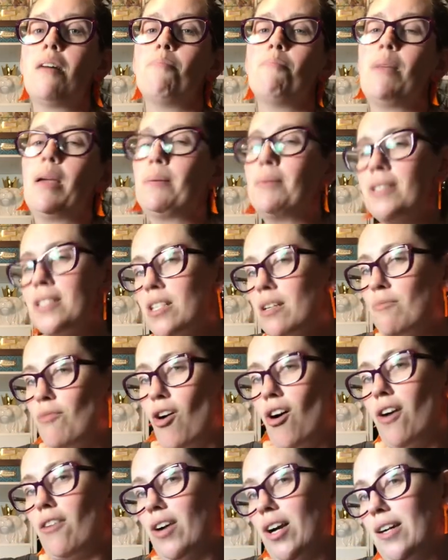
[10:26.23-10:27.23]
maybe
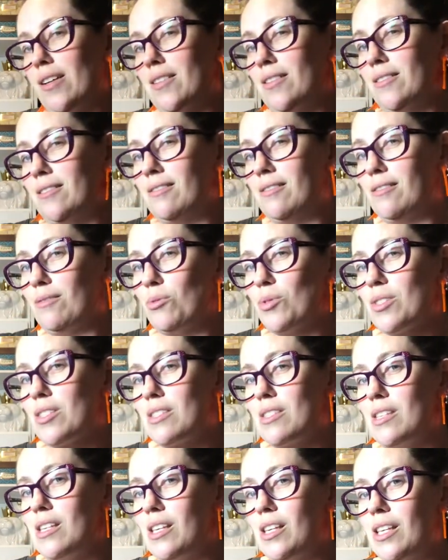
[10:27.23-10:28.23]
tomorrow. We'll
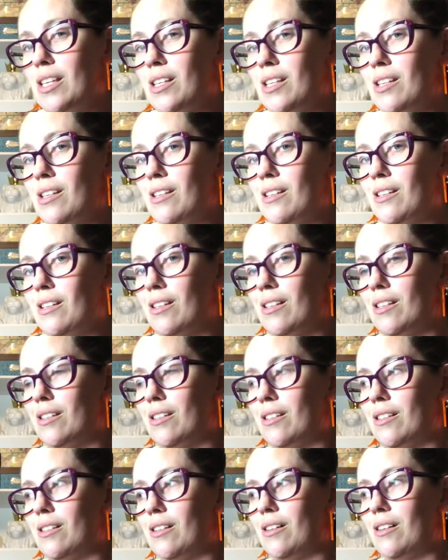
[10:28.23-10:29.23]
see
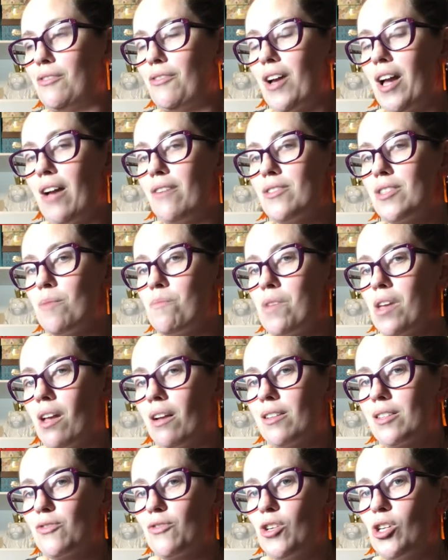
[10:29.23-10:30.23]
if I have something
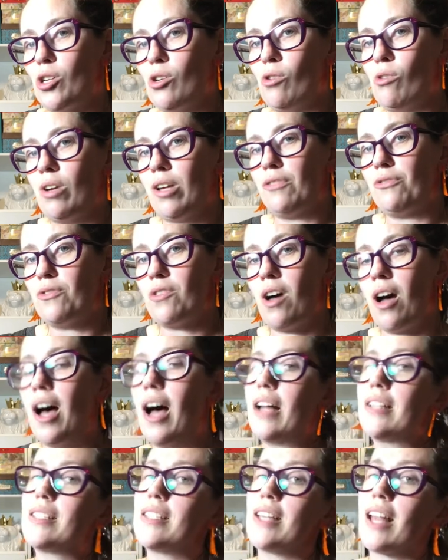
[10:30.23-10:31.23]
else for you. If
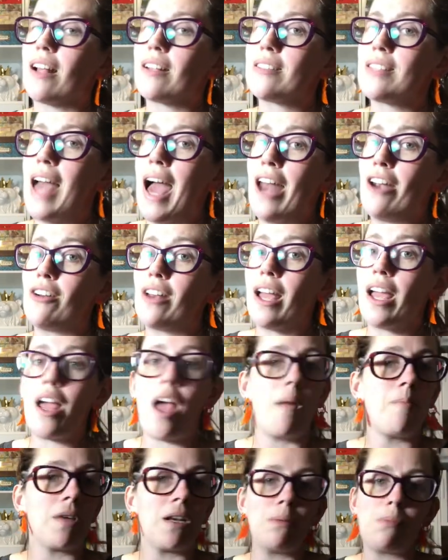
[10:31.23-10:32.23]
not, next Saturday.
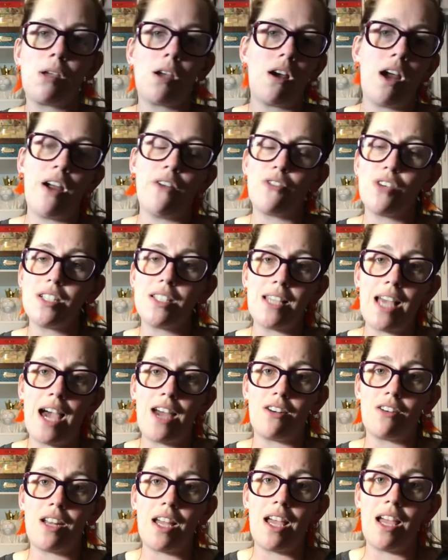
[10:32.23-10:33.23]
I'm going to be here every
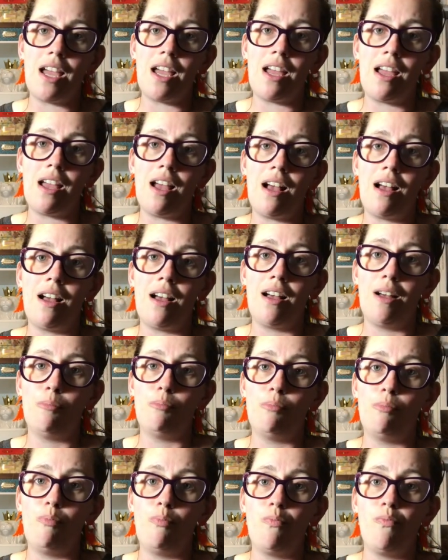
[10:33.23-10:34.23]
Saturday.
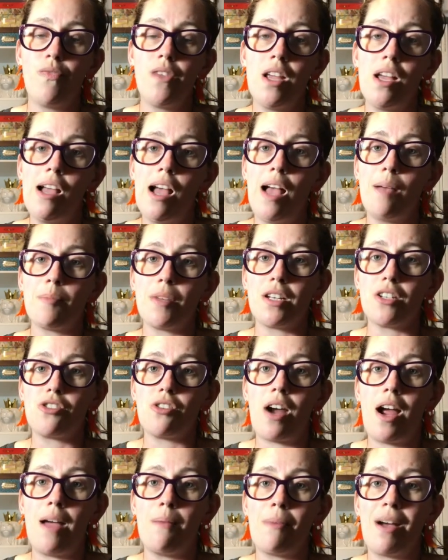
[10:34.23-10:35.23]
I'm going to
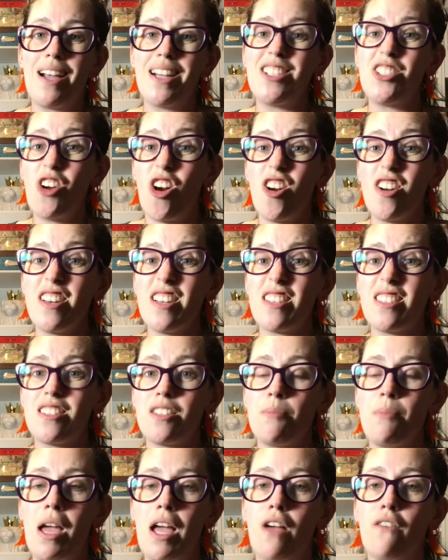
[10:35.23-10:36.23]
try my darndest
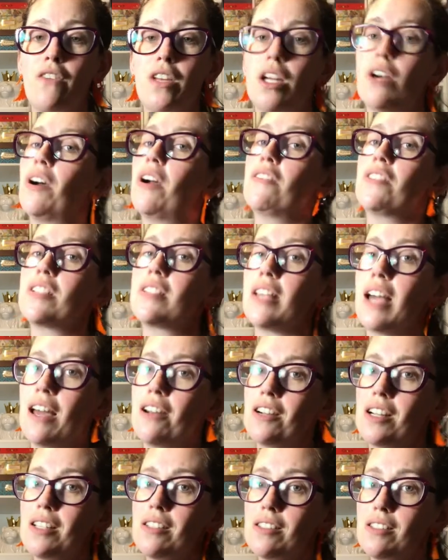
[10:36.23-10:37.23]
to make a video every
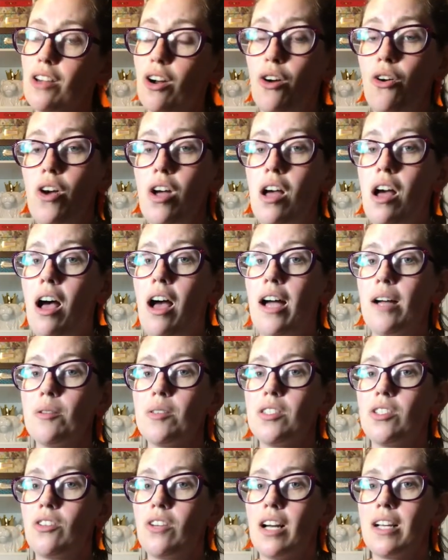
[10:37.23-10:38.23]
Saturday. So I will
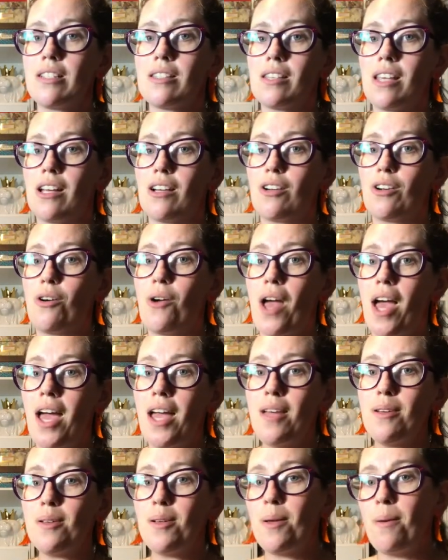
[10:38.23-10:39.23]
see you guys later,
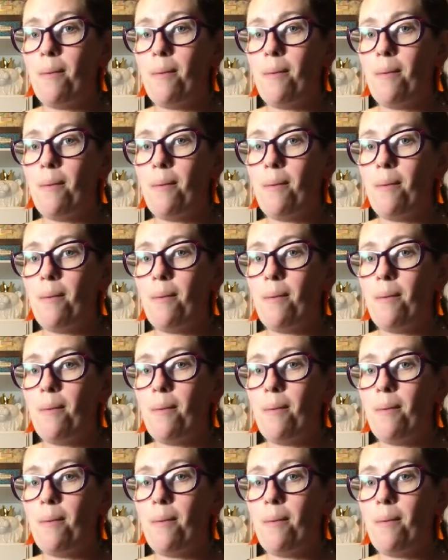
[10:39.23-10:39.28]
okay?